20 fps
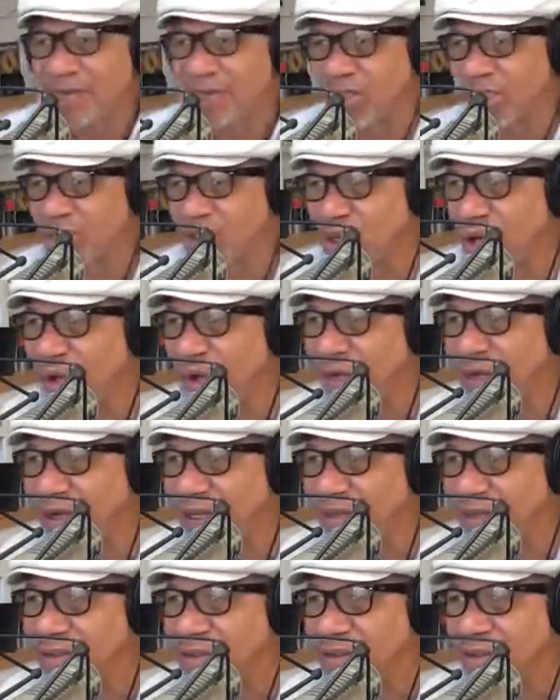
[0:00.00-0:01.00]
to join
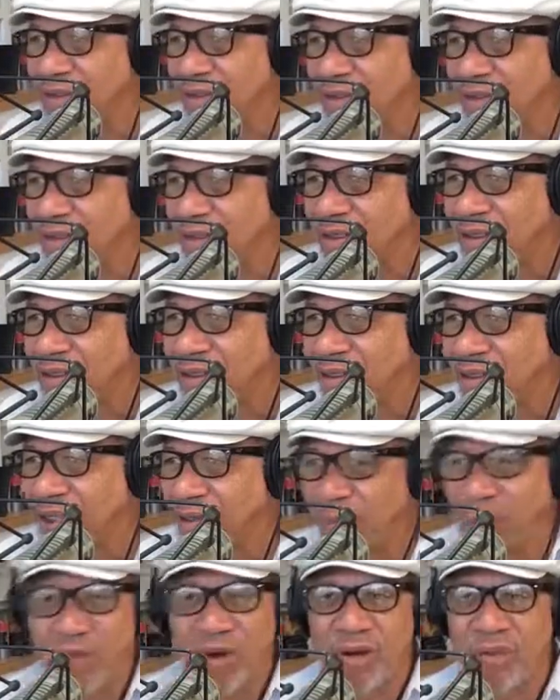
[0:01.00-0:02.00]

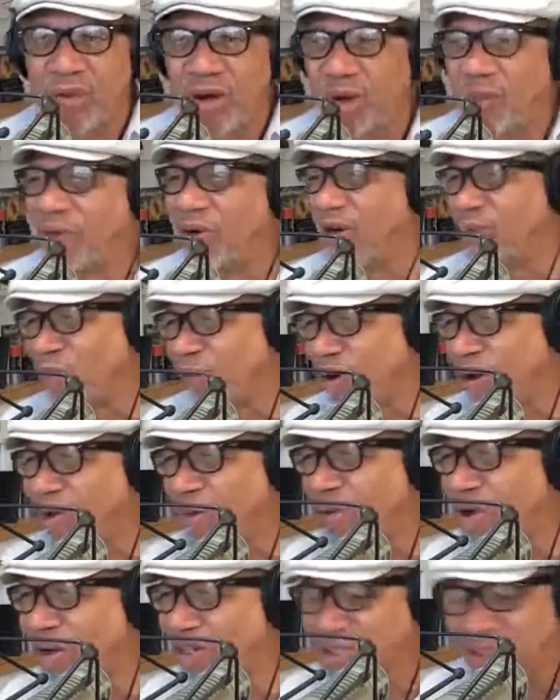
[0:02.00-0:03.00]
World War I.
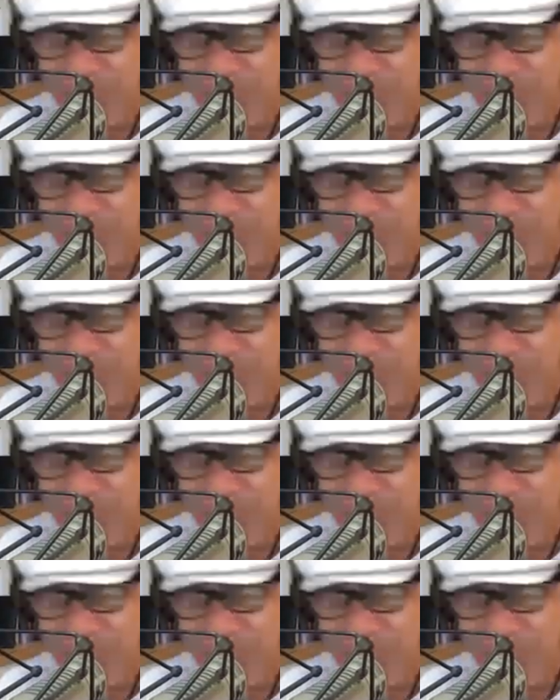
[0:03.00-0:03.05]
World War II,